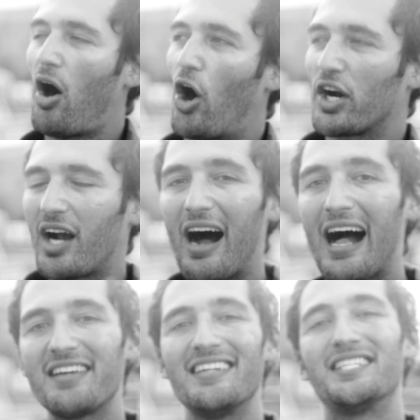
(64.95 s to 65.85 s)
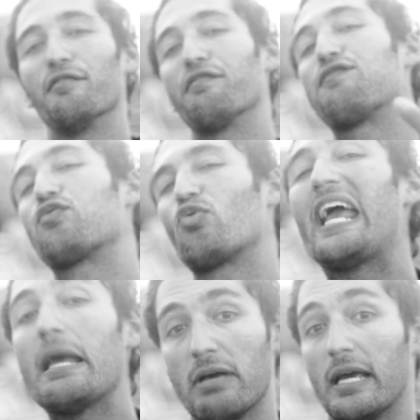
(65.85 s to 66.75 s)
Our cognitive
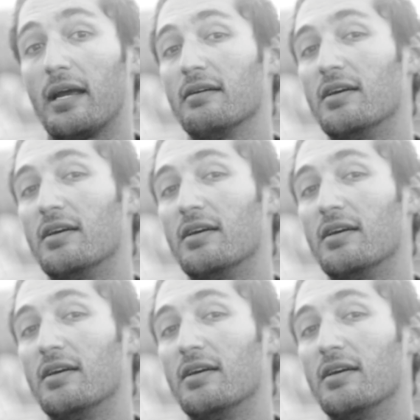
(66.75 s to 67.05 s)
framing,